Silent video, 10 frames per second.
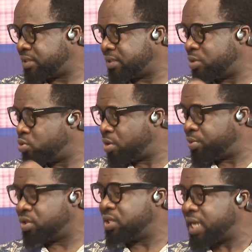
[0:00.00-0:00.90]
They will not,
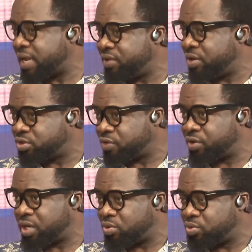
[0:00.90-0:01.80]
because they have their own surveyor
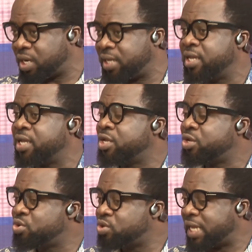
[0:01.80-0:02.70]
that will do that.
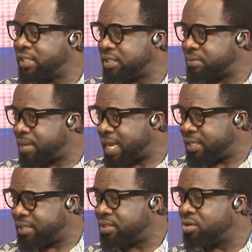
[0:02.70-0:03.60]
You that is
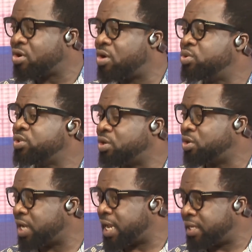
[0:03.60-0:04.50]
buying, come with your
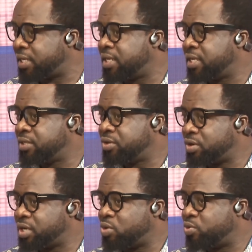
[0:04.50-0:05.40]
lawyer. Your
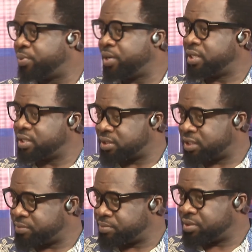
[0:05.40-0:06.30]
lawyer will bring his
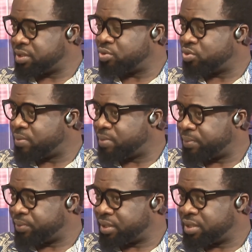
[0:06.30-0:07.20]
team. They will do a
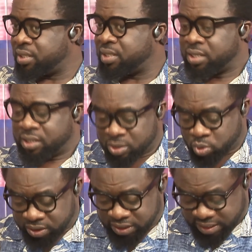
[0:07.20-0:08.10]
mapping. They will
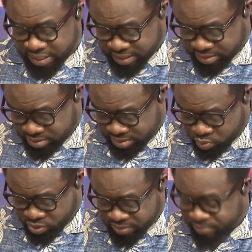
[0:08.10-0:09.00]
sit there
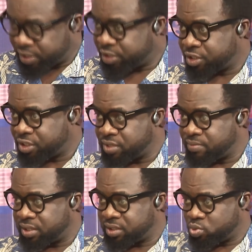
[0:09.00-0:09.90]
with the machine. The
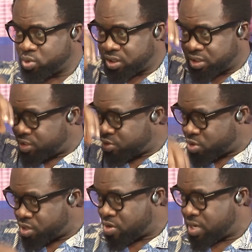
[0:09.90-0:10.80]
machine will zero
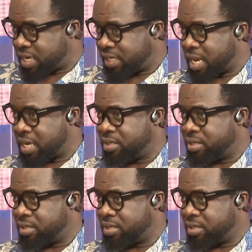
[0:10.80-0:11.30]
in on that land.